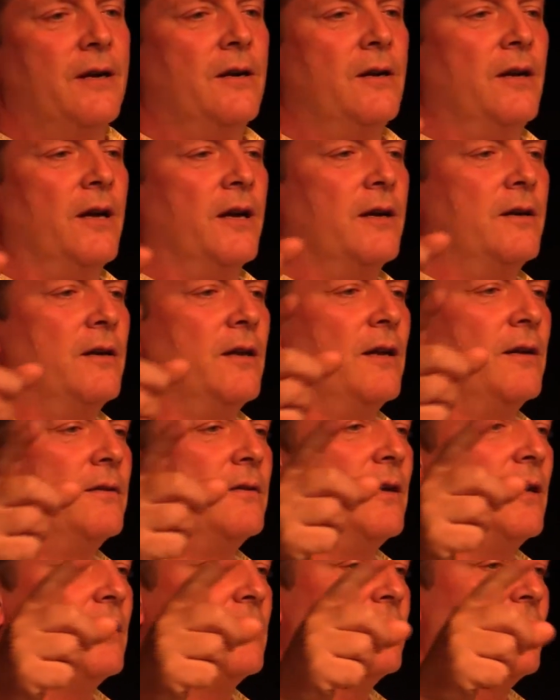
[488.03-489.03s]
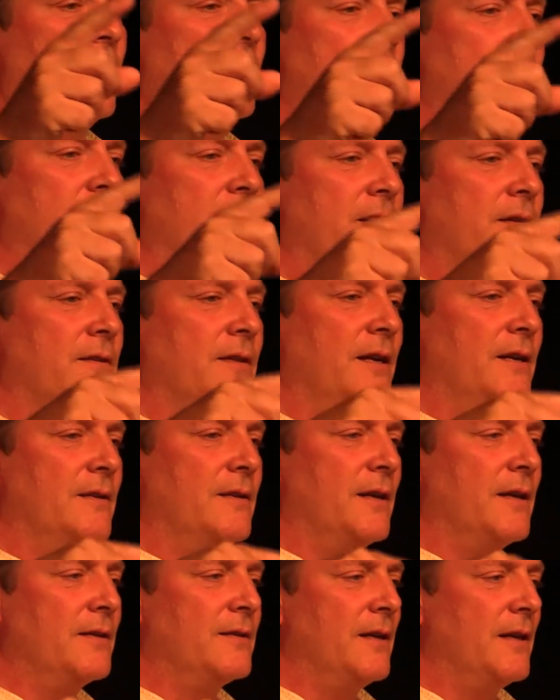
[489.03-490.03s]
click, click, click, click, click, click,
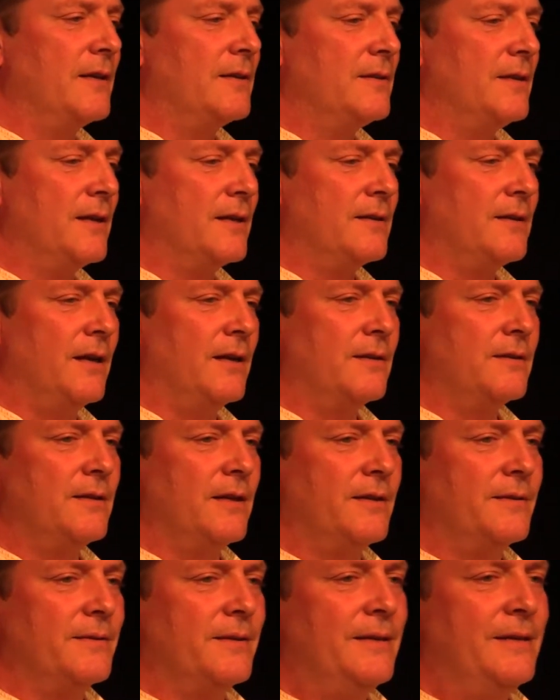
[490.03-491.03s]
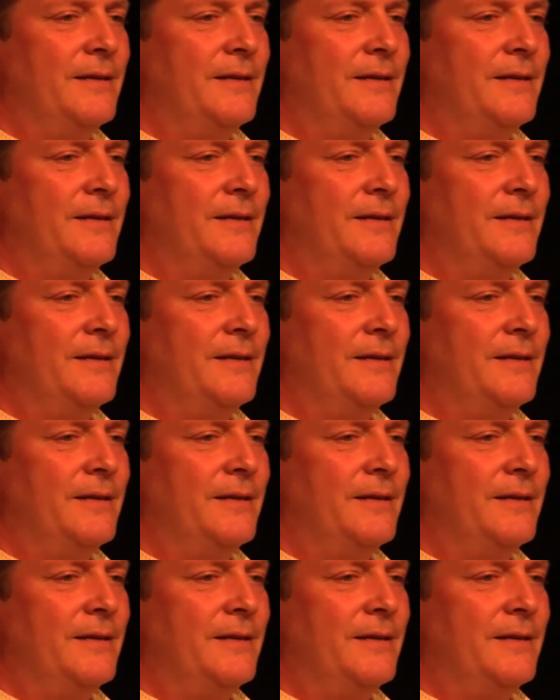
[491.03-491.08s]
click, click, click, click,